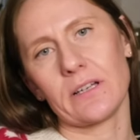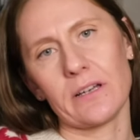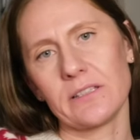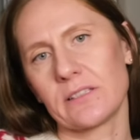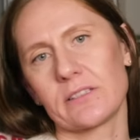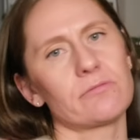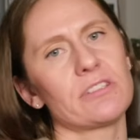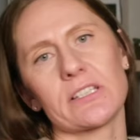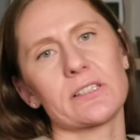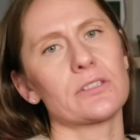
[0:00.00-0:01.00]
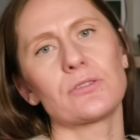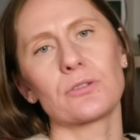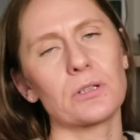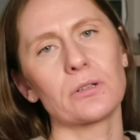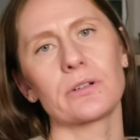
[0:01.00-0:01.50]
is just a
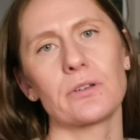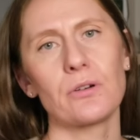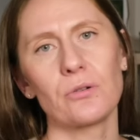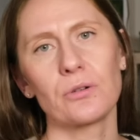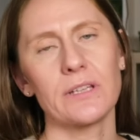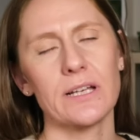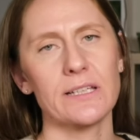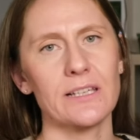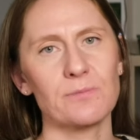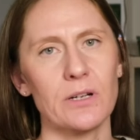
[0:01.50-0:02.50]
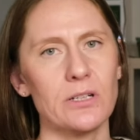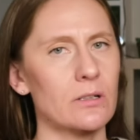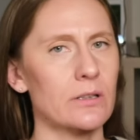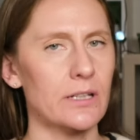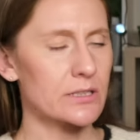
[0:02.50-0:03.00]
circular yoke, nothing
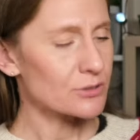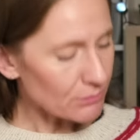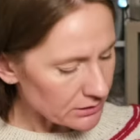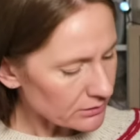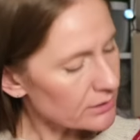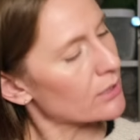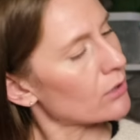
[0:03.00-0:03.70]
special there. Sweater.